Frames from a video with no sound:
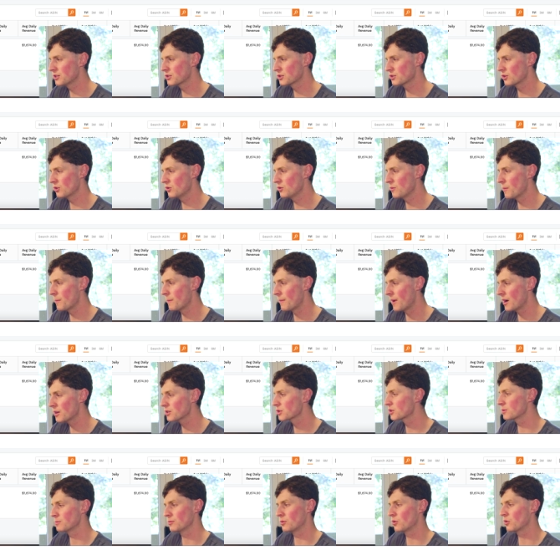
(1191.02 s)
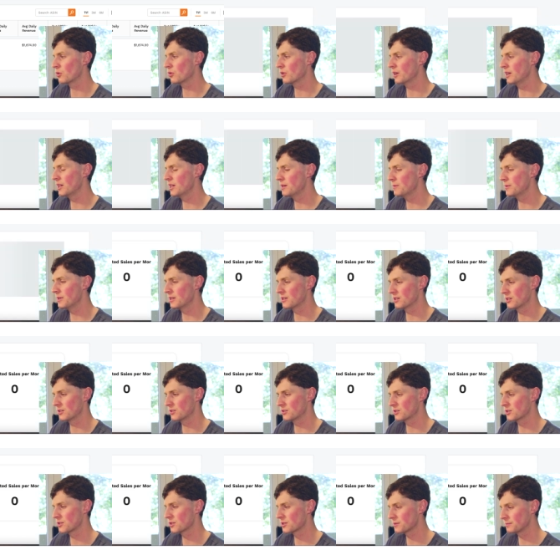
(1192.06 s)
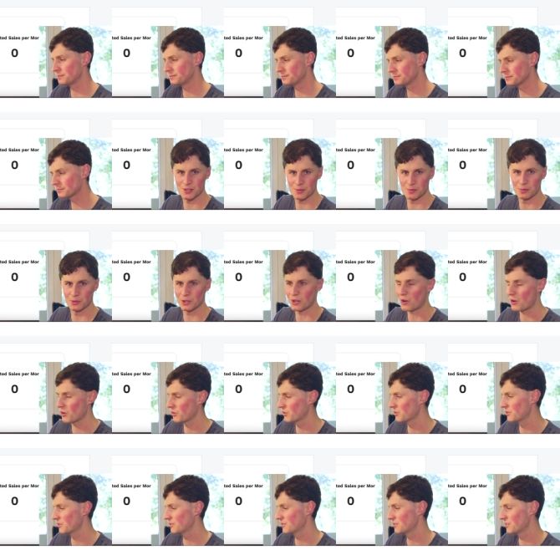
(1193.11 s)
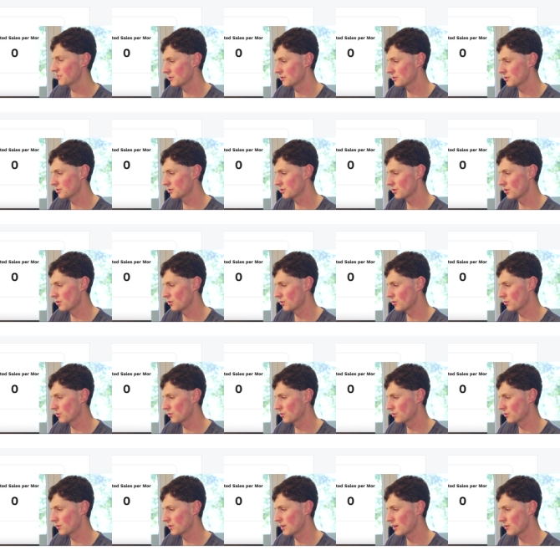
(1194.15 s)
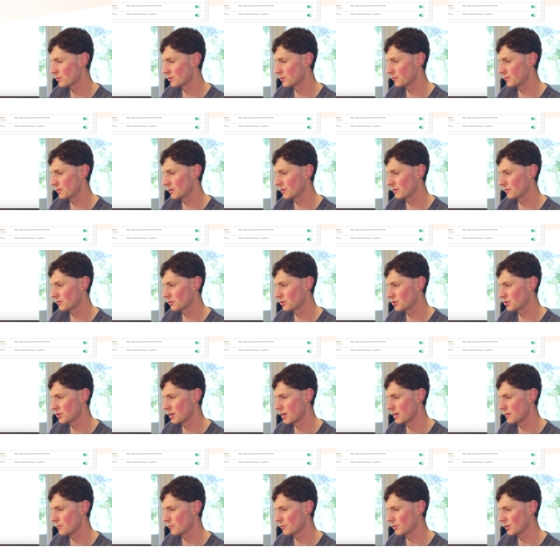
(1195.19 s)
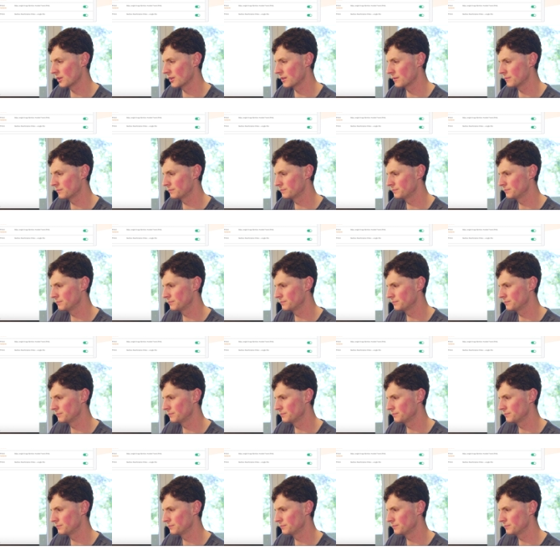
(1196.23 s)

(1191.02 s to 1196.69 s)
really show you much more on here because it's blocked. So that was a bit of a shame, really.